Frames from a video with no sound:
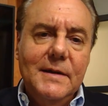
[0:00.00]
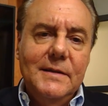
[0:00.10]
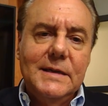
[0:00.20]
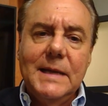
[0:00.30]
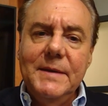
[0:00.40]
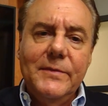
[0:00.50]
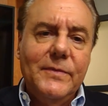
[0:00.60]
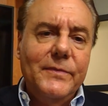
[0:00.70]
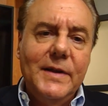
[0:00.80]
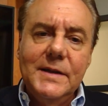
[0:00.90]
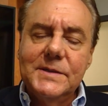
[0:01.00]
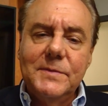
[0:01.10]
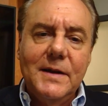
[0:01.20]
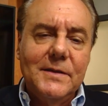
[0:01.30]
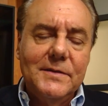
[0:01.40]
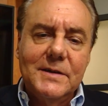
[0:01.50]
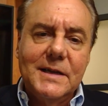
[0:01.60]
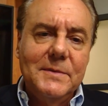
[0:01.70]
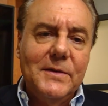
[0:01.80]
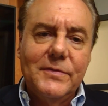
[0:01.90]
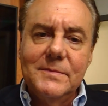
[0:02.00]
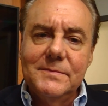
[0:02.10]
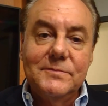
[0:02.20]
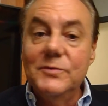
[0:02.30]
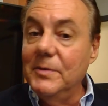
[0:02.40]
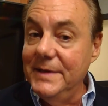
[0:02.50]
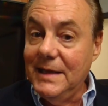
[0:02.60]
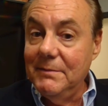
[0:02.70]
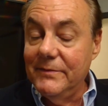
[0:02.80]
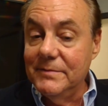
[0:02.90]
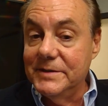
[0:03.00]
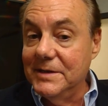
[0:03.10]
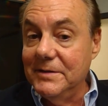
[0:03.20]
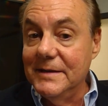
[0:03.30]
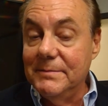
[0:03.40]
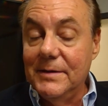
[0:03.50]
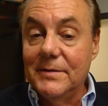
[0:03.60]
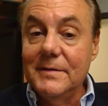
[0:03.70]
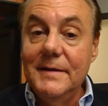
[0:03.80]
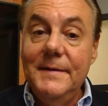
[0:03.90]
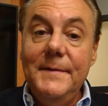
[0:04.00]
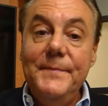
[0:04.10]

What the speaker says: They're coming from Venezuela. They're coming from, will be coming from Chile, apparently.